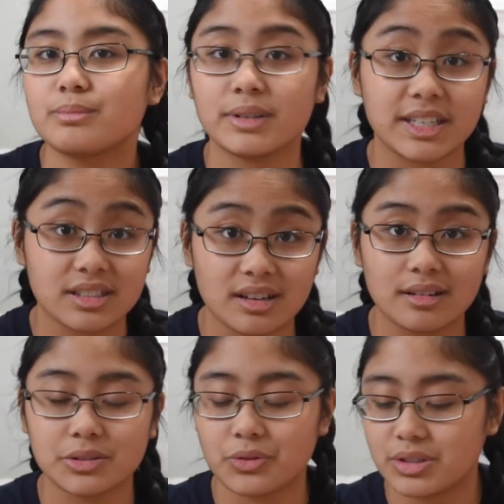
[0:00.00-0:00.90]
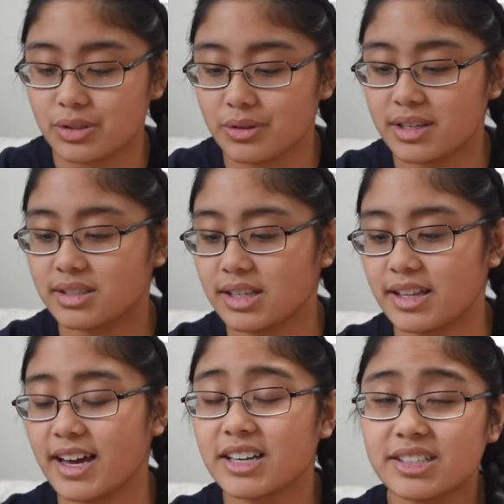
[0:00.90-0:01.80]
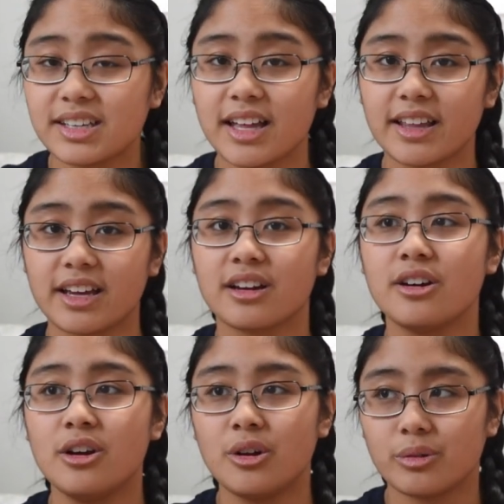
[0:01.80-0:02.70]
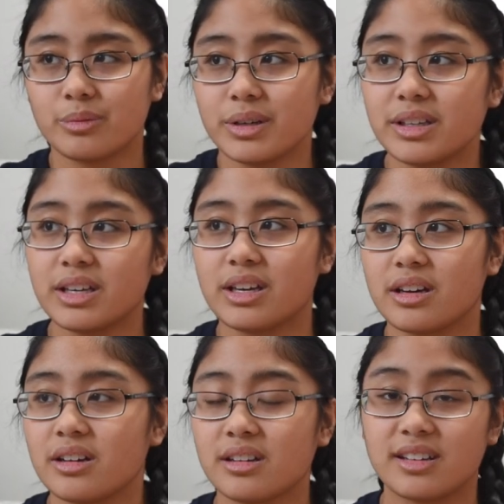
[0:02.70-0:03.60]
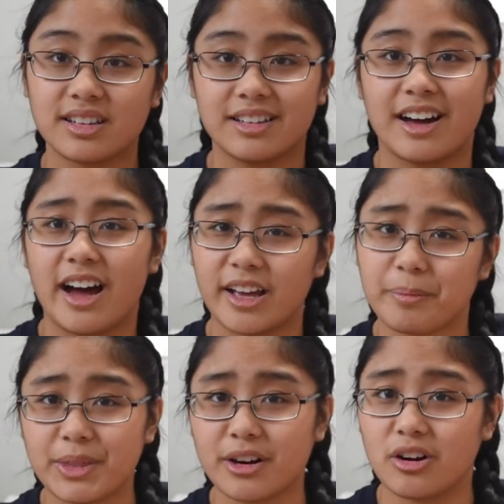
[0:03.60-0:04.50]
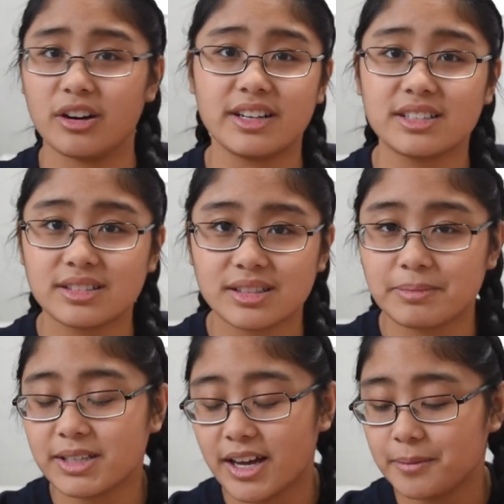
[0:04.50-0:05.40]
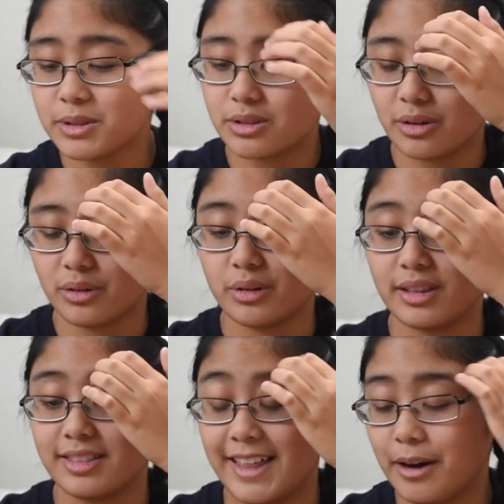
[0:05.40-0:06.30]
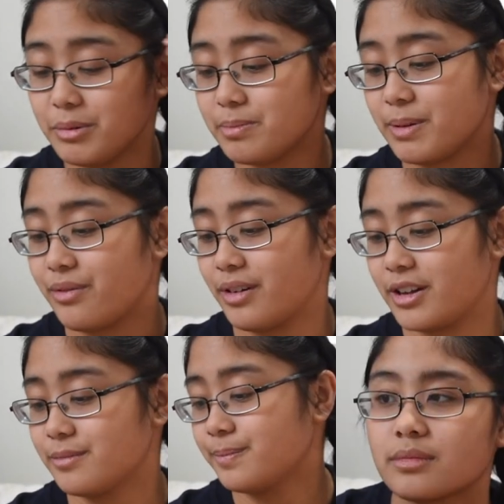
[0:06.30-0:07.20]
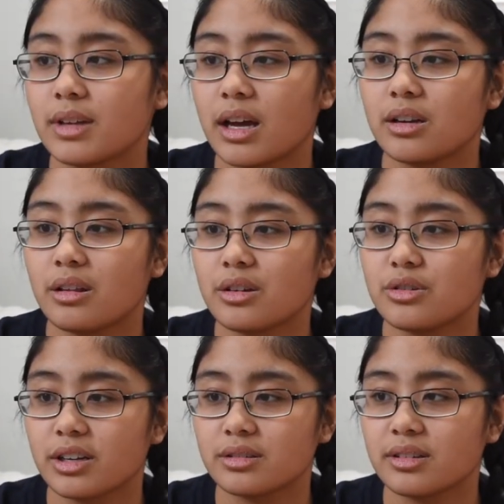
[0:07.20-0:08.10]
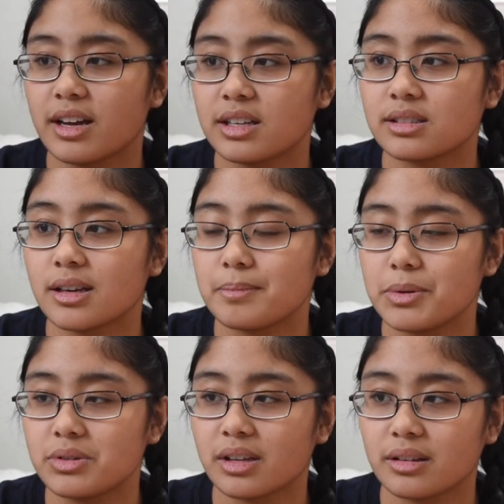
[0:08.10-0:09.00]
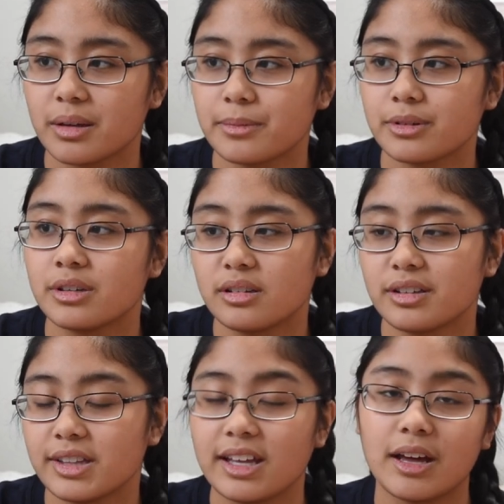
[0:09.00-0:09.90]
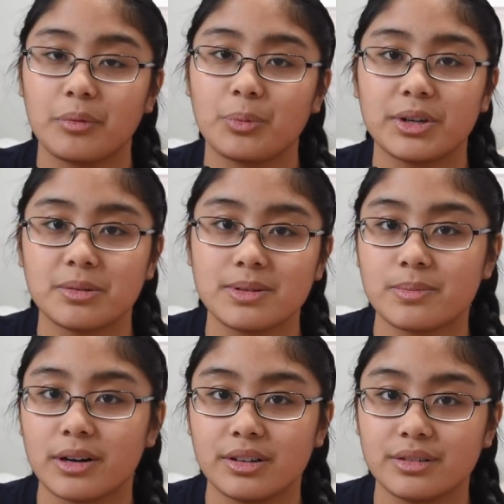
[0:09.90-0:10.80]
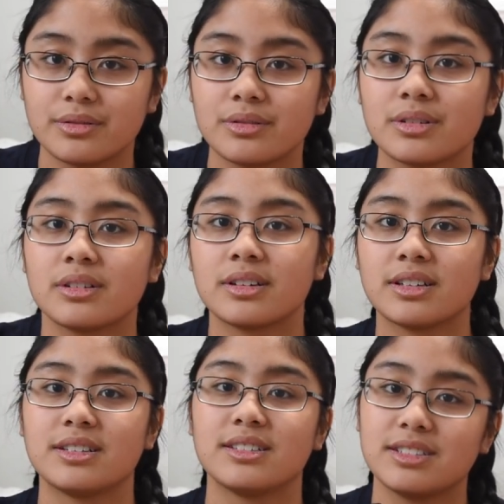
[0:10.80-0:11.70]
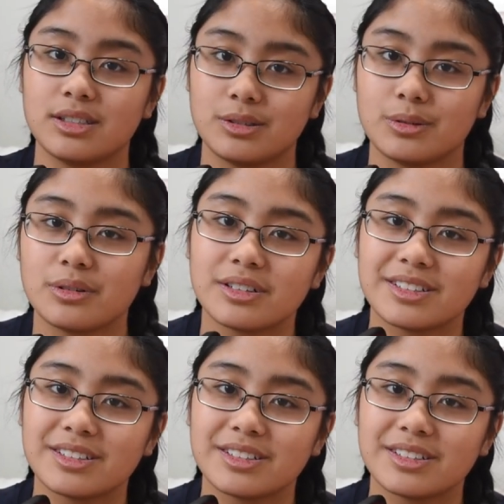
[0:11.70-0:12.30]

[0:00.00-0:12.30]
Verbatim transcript: play songs for the students, and they actually get like really high up their artists sometimes, so that would be fun. I know that Drexel has a music label that I would want to be a part of, so